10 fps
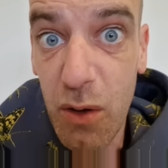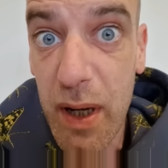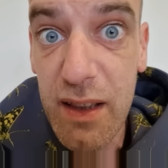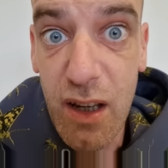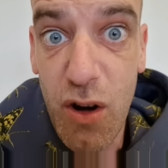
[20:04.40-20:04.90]

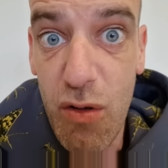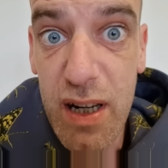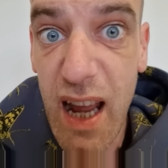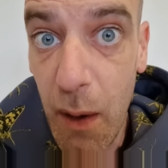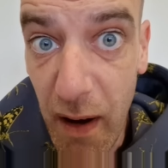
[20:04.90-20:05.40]
to eat the
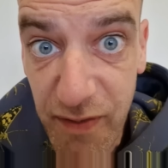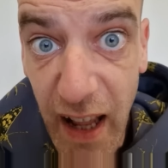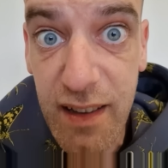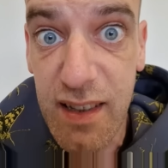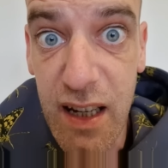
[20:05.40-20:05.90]
curry now. I
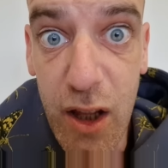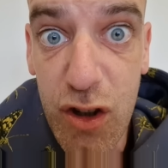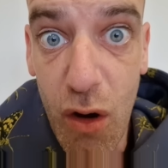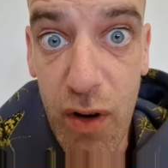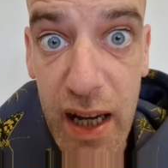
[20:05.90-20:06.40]
fancy the
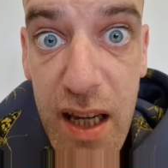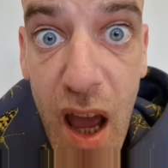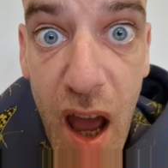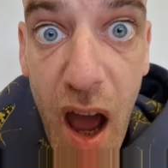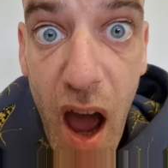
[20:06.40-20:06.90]
curry.
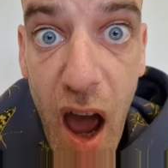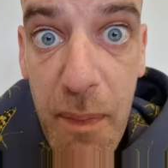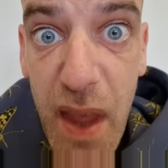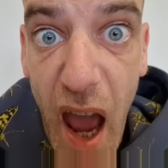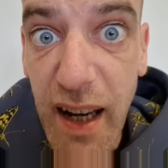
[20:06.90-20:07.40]

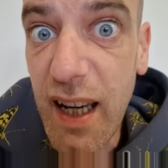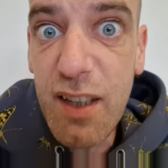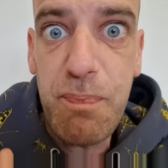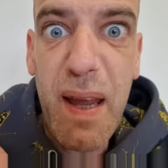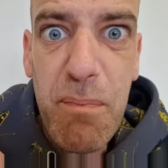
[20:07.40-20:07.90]
And
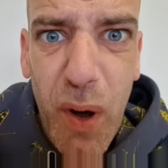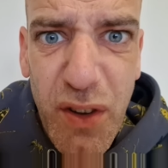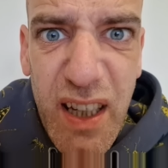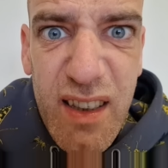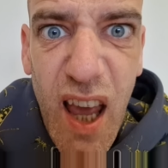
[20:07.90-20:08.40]
it's been
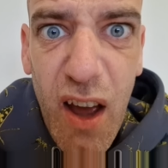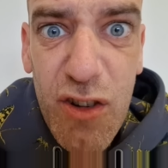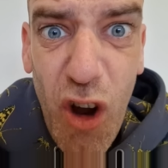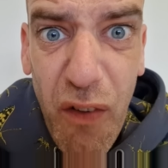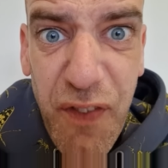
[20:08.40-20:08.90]
bloody
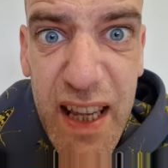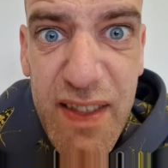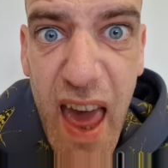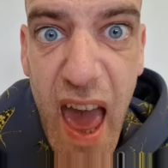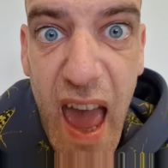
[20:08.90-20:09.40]
turned off
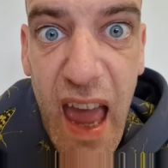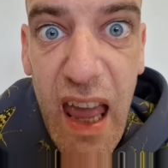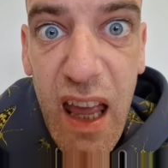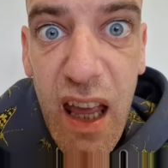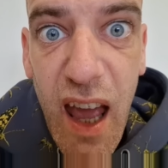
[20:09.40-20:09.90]
in there.
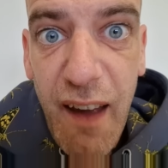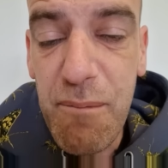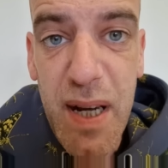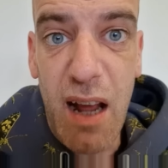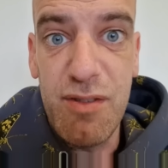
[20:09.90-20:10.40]
I
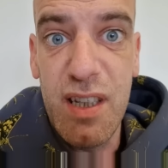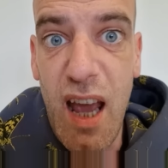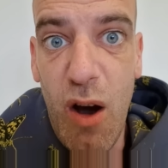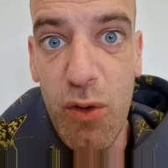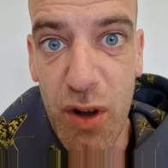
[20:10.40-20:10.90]
haven't been able to
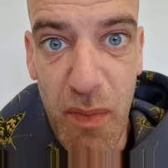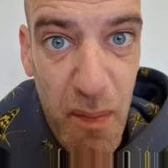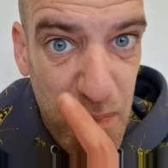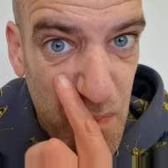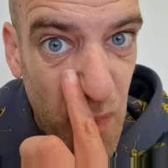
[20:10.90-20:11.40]
get hold of
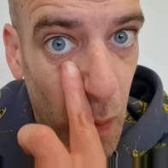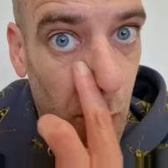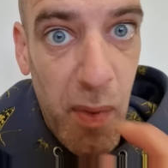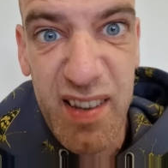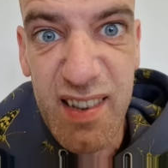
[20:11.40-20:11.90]
my
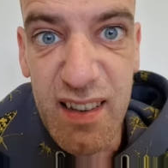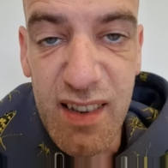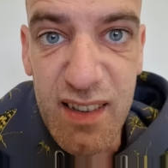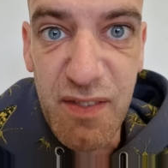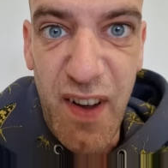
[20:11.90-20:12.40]
mum or my sister to